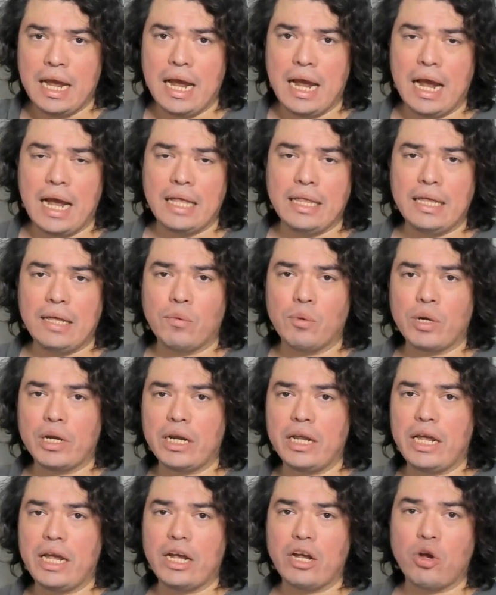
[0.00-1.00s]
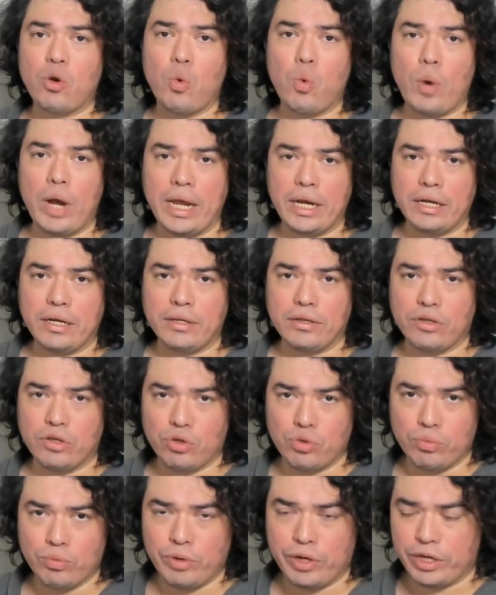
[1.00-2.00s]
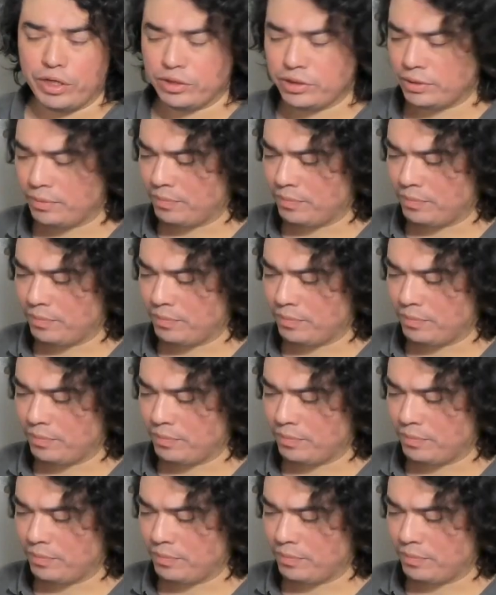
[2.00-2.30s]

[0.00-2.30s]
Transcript: and then we're going to equate the numerators.